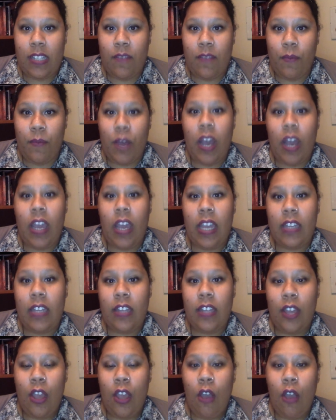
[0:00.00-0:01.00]
of
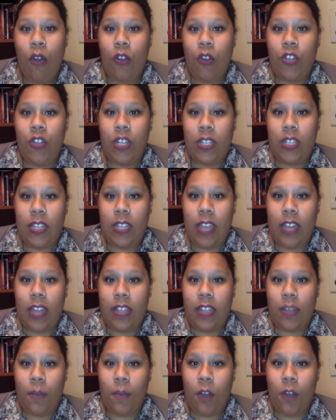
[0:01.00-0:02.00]
mind, or just to get
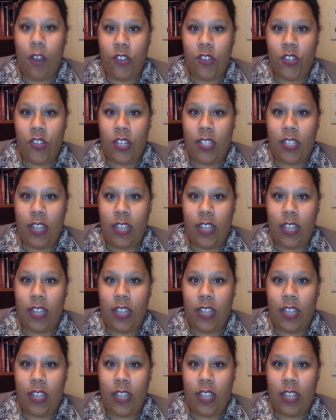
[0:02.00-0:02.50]
some questions